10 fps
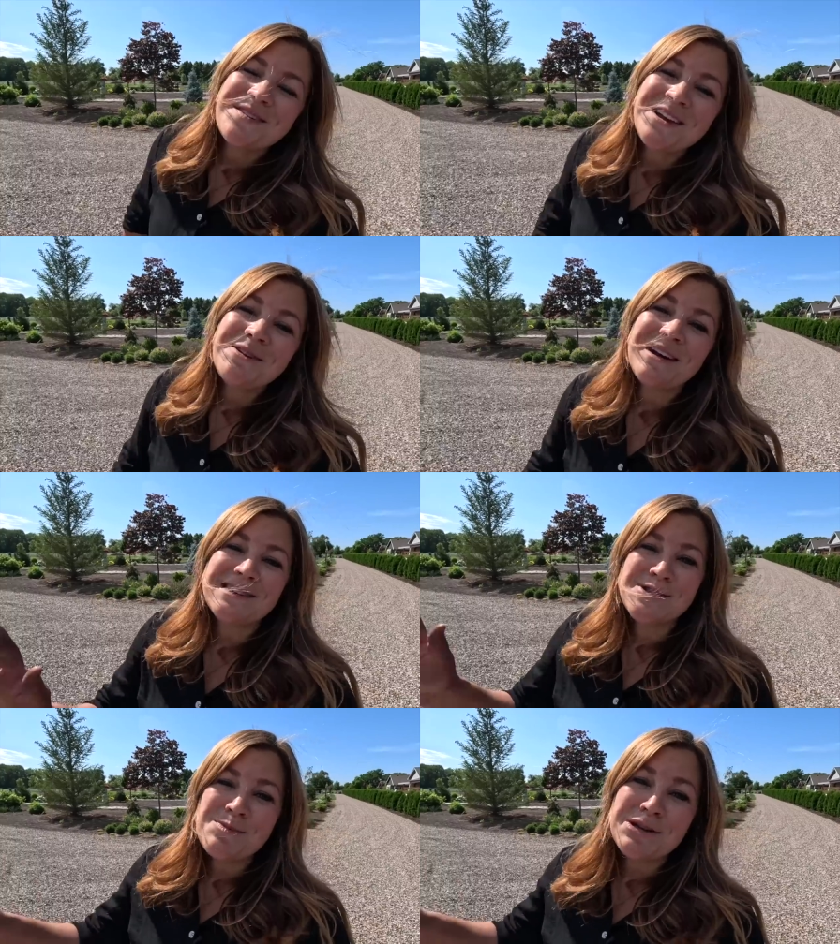thank you
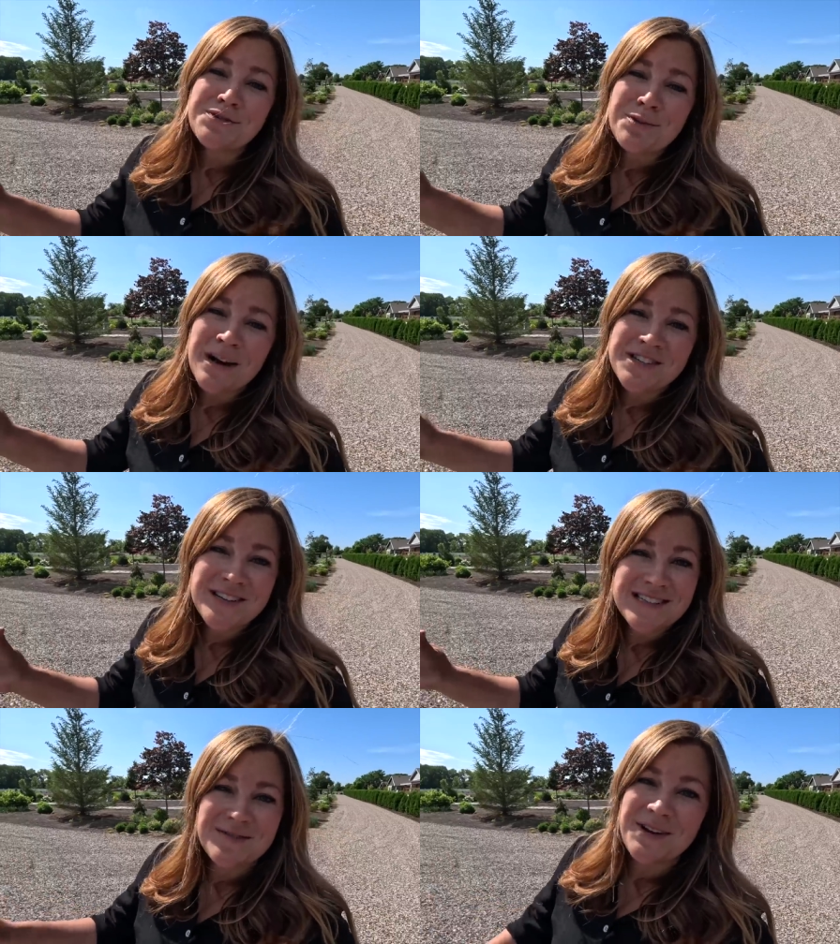guys so much for watching
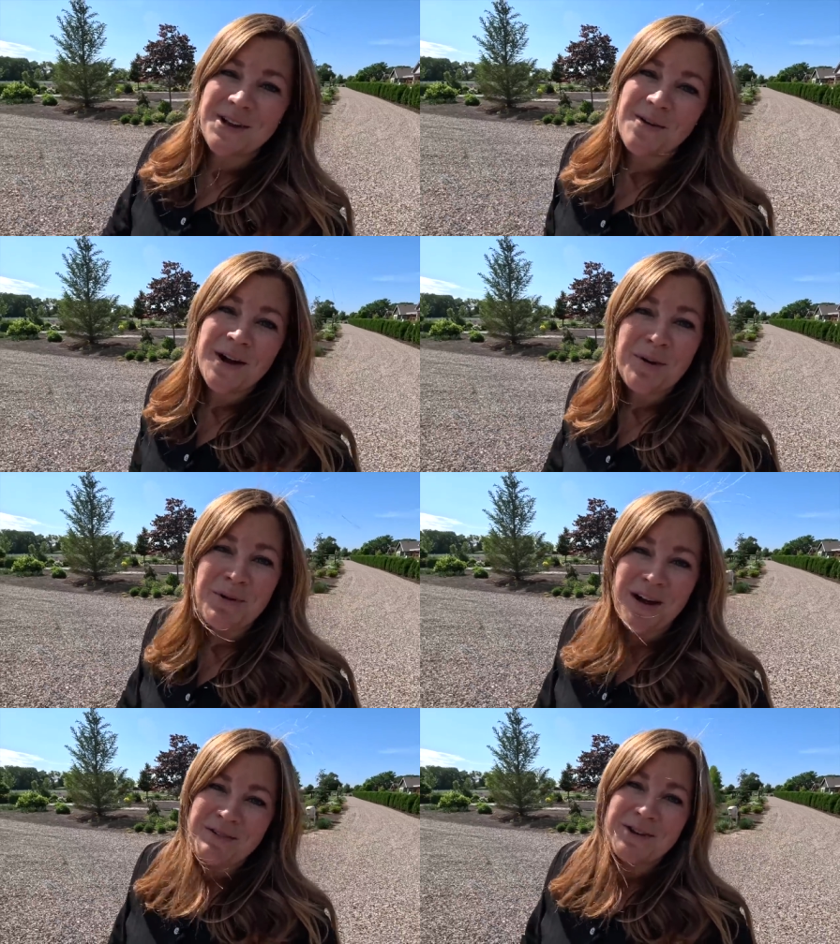this video. I hope
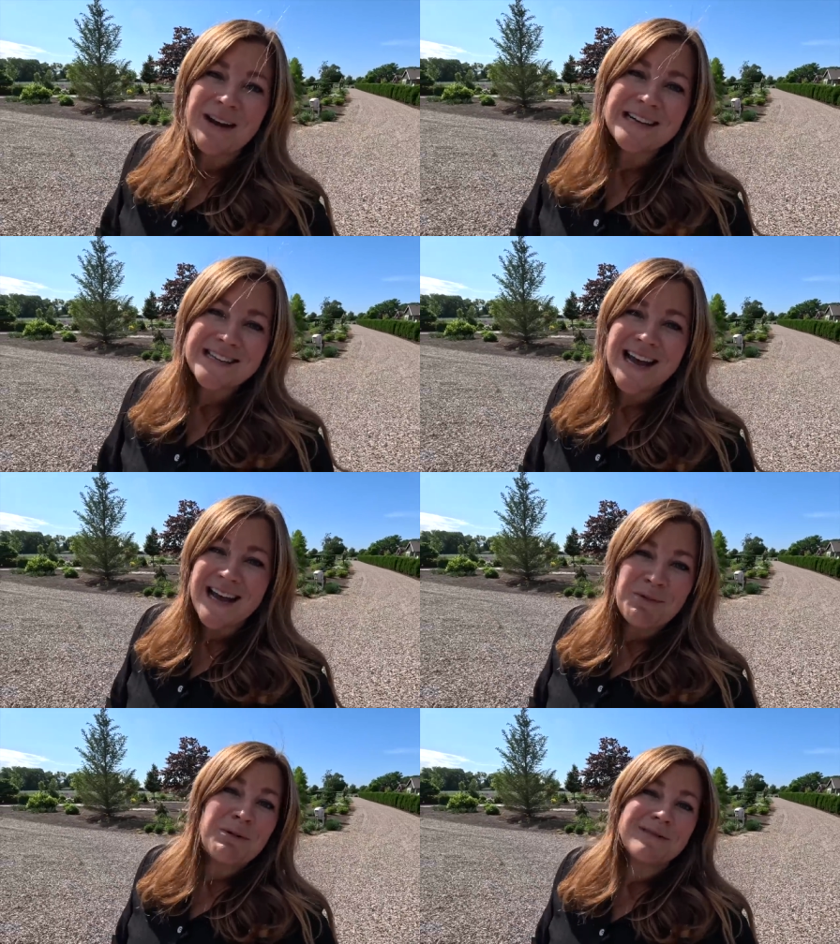you're having a great day
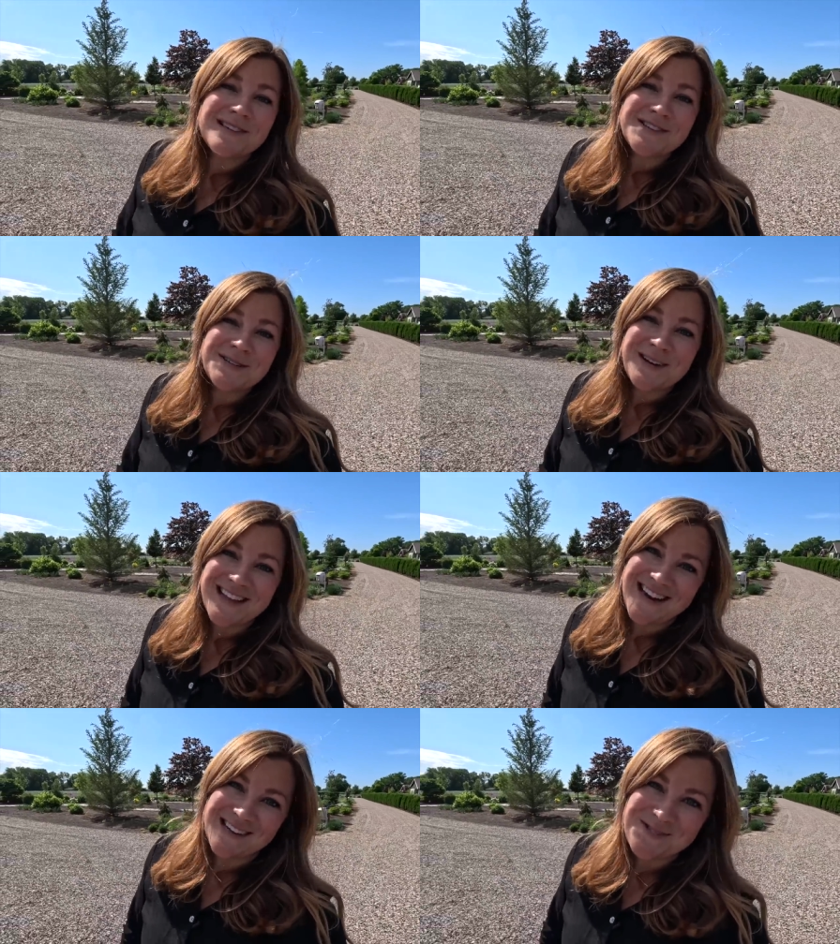and we will see you in
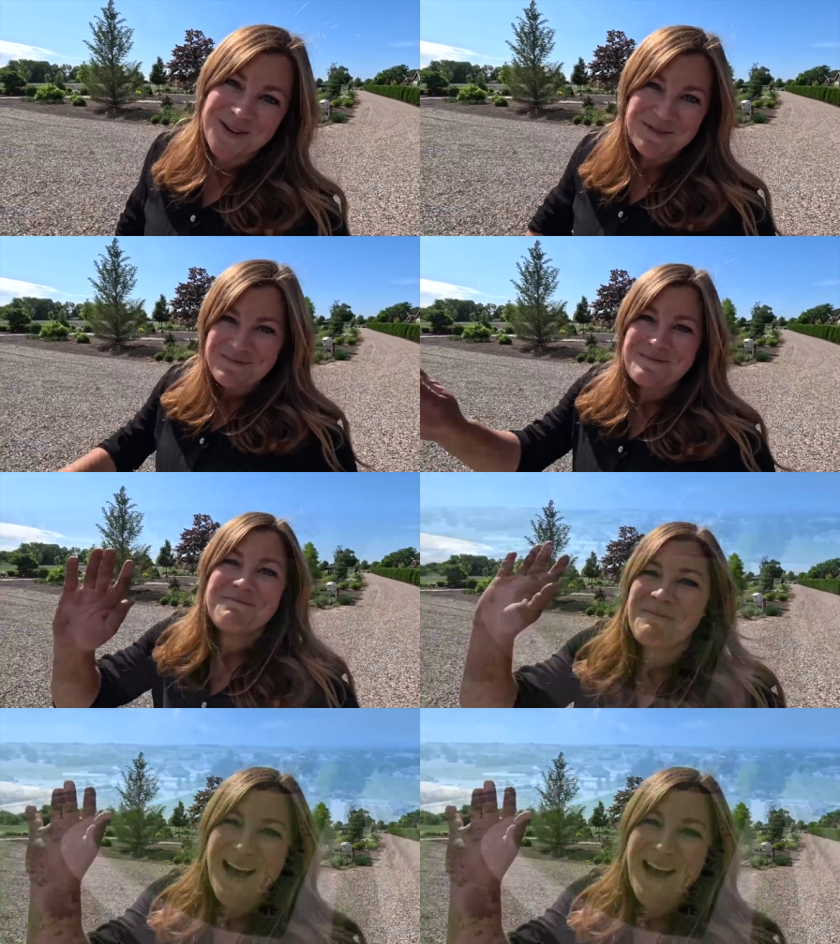the next one.